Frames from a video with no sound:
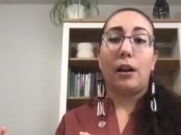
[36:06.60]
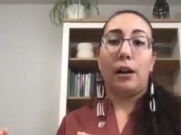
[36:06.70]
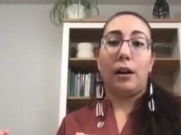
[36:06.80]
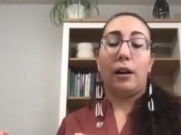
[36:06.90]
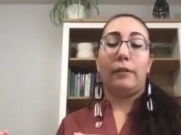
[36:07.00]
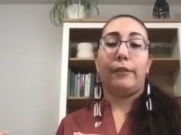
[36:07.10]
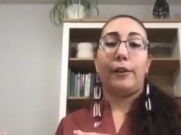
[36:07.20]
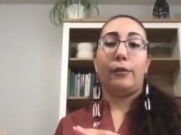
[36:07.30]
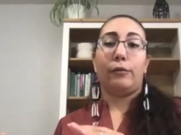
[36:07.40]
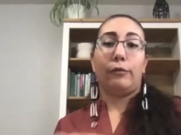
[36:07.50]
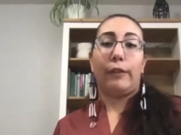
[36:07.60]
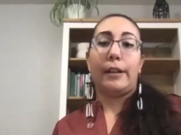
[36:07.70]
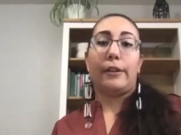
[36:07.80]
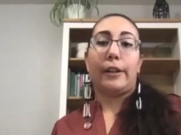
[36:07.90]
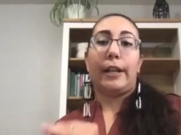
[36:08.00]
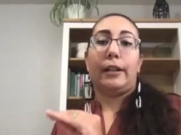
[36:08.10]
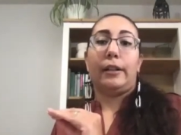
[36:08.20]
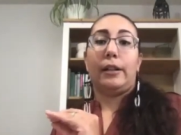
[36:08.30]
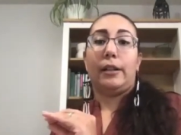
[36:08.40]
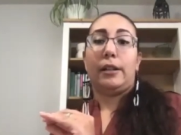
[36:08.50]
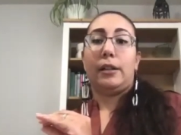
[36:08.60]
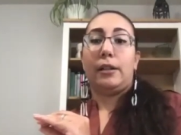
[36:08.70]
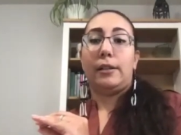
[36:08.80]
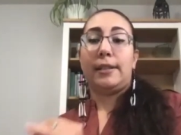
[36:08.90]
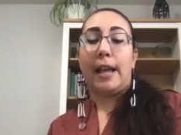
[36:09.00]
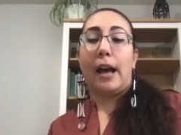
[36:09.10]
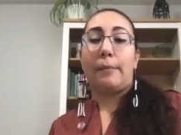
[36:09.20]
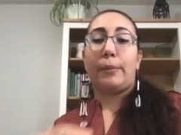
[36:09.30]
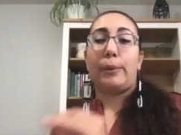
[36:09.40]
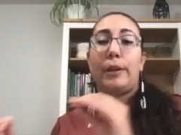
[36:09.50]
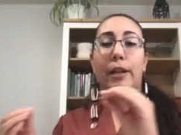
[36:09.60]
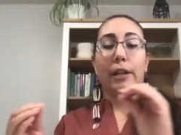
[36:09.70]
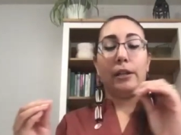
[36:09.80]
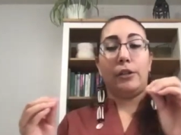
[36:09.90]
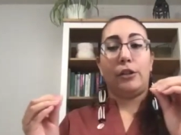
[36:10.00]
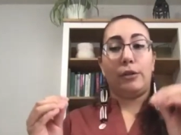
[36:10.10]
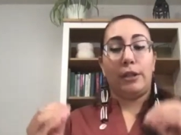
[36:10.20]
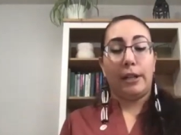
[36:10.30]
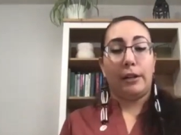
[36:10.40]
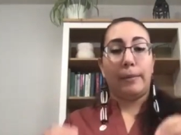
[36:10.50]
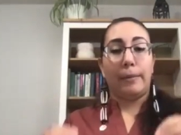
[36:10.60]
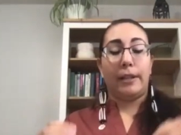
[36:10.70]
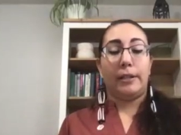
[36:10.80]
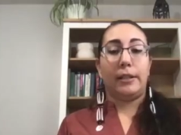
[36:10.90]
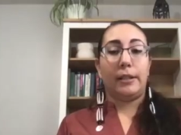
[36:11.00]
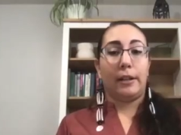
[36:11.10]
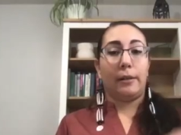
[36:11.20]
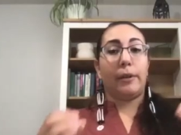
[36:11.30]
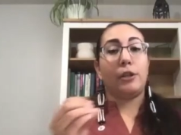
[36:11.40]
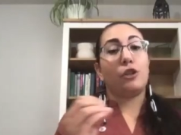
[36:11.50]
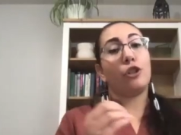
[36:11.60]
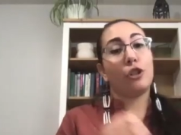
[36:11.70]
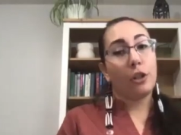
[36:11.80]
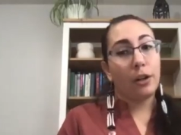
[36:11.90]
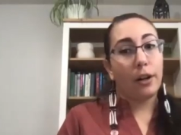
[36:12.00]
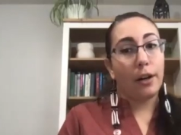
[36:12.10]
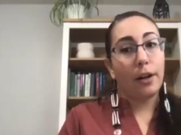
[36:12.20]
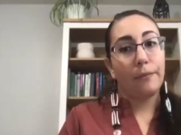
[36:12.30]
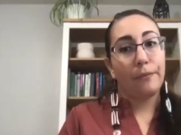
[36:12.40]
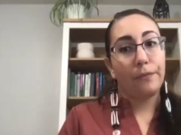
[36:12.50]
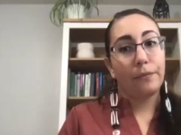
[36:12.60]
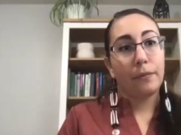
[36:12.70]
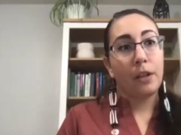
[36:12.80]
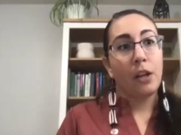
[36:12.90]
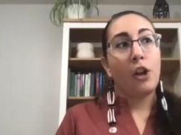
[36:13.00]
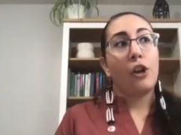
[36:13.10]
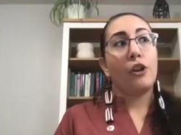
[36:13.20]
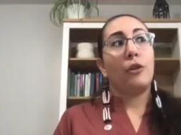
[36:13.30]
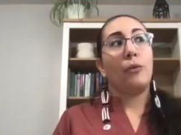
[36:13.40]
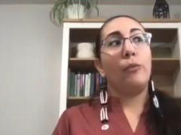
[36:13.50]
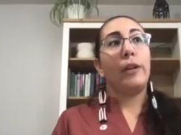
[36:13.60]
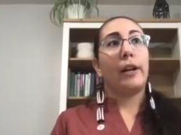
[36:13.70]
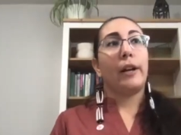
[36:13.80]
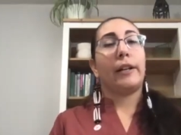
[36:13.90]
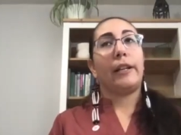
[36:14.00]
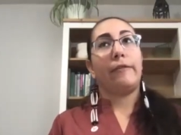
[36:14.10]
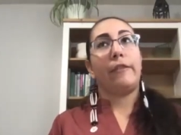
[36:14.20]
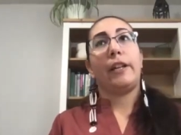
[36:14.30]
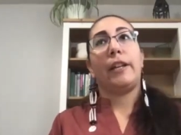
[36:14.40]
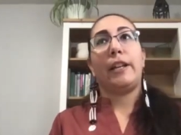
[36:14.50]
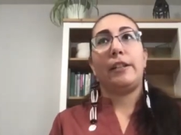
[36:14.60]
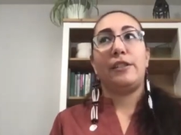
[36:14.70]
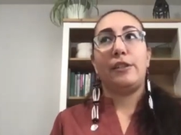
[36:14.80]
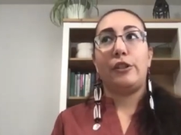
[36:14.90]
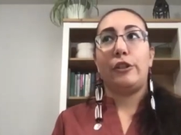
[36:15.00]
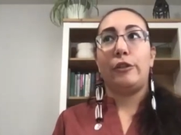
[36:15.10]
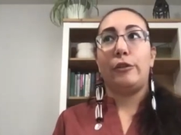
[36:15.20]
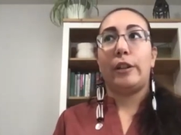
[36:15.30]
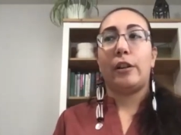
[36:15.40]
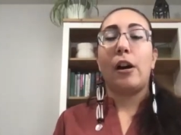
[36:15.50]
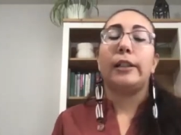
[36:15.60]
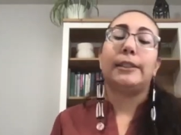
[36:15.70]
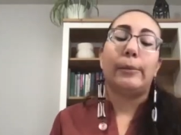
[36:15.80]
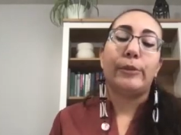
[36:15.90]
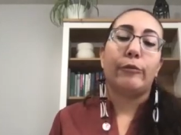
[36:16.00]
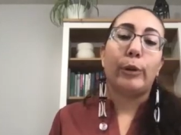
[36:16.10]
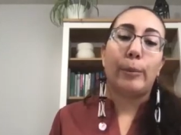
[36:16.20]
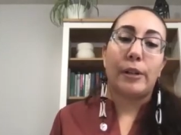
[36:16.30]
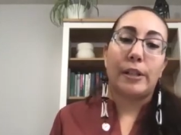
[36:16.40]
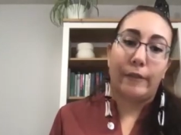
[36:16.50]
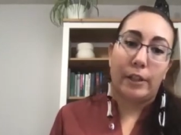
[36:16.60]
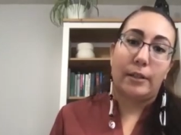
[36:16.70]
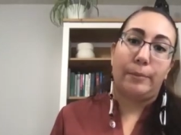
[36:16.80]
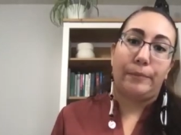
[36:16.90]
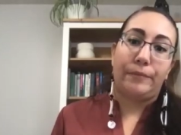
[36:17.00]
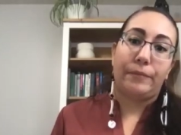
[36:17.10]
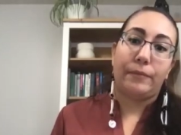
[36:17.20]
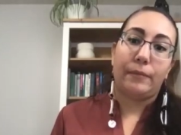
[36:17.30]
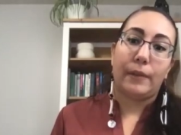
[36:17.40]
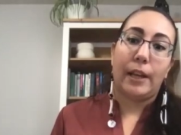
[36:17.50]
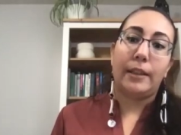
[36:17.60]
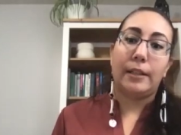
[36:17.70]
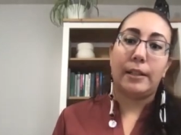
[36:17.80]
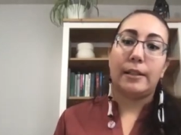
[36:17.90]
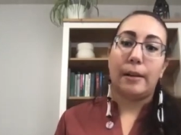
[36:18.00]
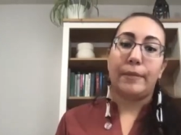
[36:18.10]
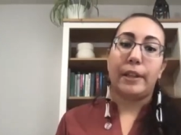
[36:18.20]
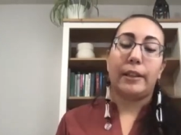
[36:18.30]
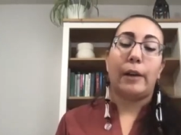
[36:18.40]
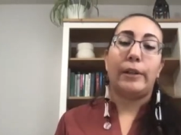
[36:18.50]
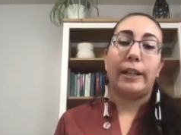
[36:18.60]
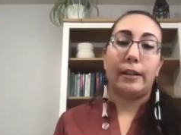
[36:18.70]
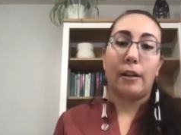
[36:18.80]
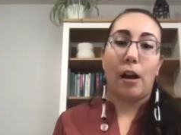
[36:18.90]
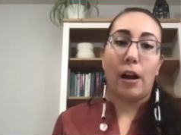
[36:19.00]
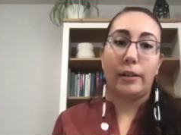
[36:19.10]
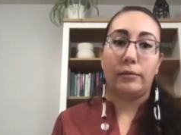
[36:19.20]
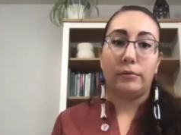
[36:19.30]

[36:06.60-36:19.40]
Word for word: of rendering sap into syrup and then syrup into sugar, we are giving into the concept of primitivism. And this is something that we cannot